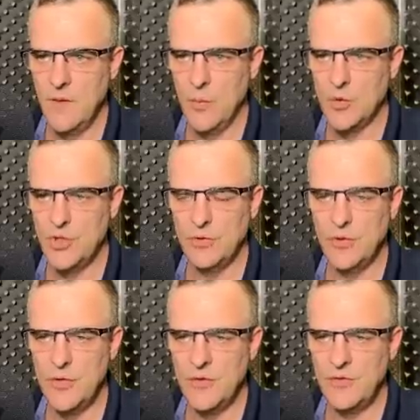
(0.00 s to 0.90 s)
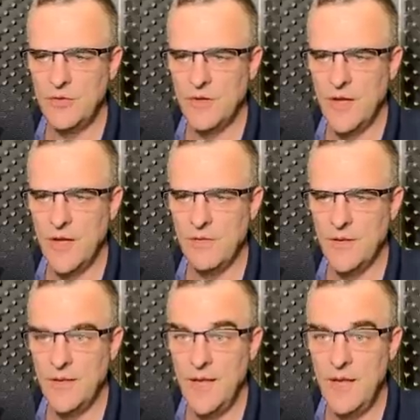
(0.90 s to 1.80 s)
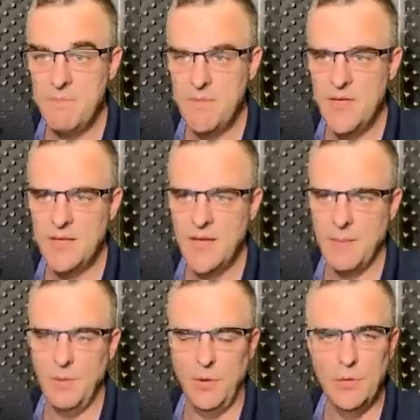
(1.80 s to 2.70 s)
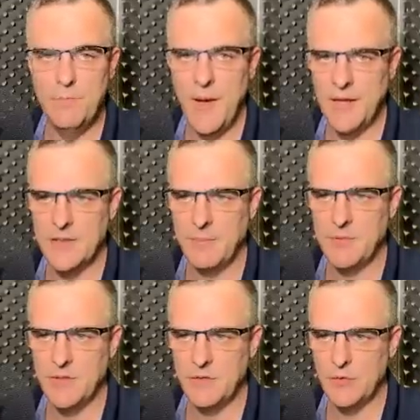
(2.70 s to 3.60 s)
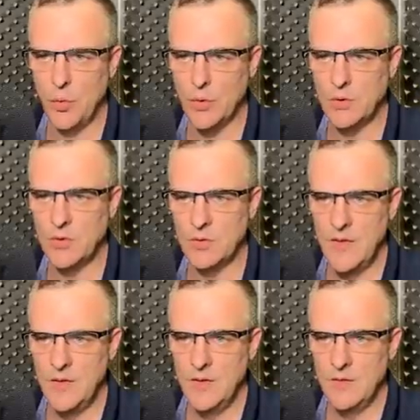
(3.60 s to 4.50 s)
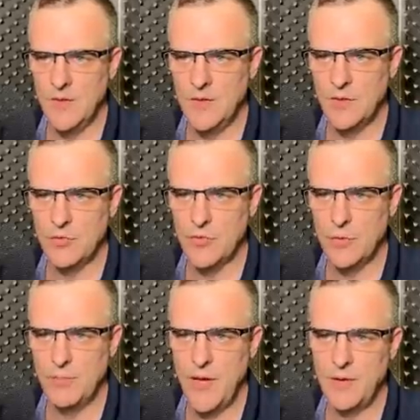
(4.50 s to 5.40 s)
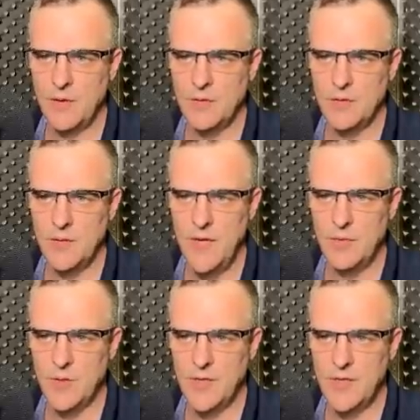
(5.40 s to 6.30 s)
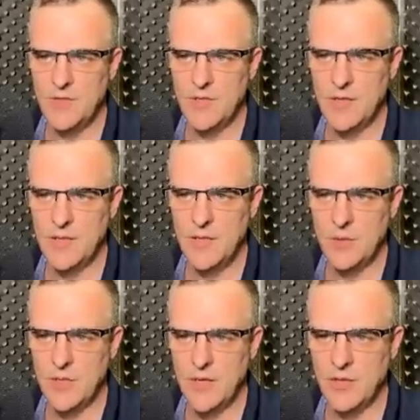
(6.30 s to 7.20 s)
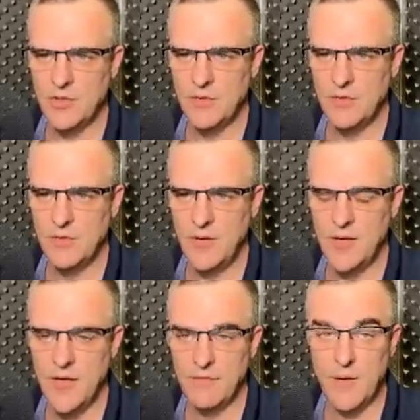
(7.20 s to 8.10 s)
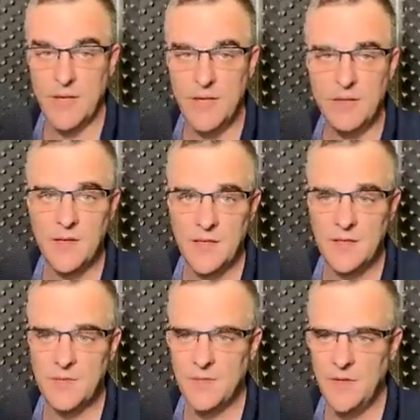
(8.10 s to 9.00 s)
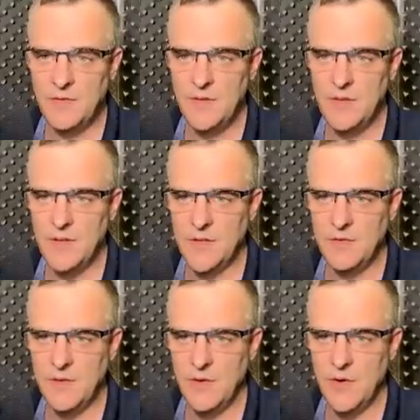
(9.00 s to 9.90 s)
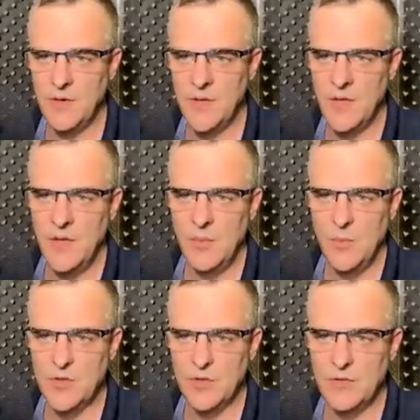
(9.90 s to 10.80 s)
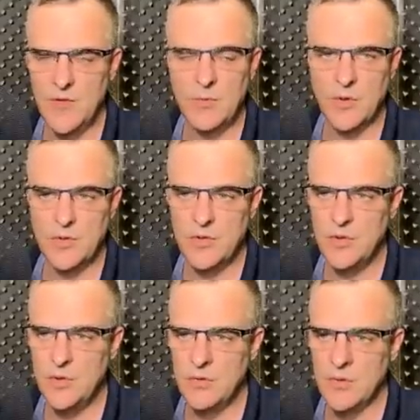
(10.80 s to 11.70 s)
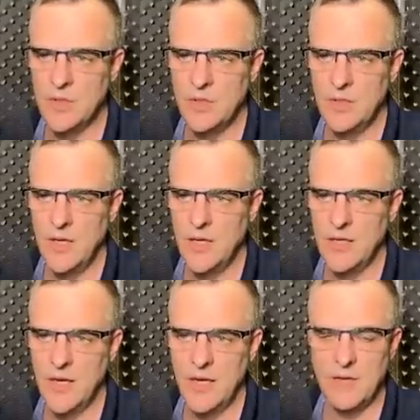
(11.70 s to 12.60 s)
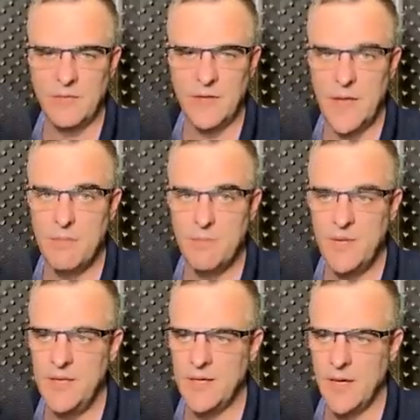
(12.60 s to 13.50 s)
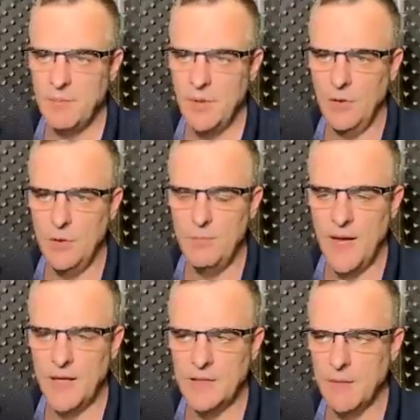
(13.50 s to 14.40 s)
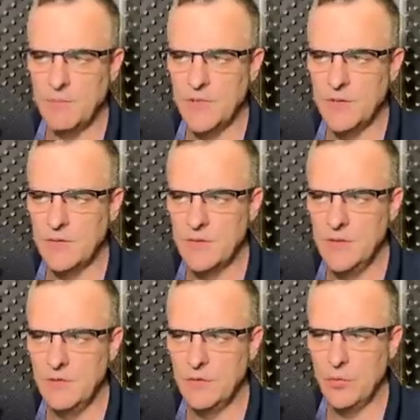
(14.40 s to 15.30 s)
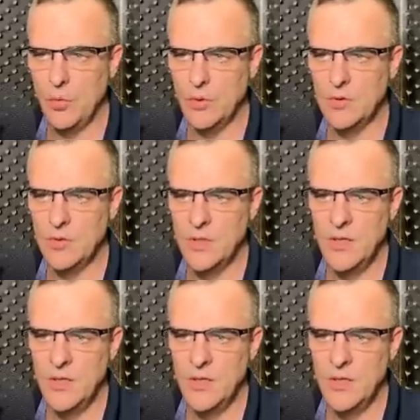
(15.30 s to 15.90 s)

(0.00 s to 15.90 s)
what you'll notice is I have a NPCAP loopback adapter installed. So under Control Panel, Network and Internet, Network Connections, I have my Ethernet interface, Ethernet 0, which is Network 2, and I have an NPCAP loopback adapter installed.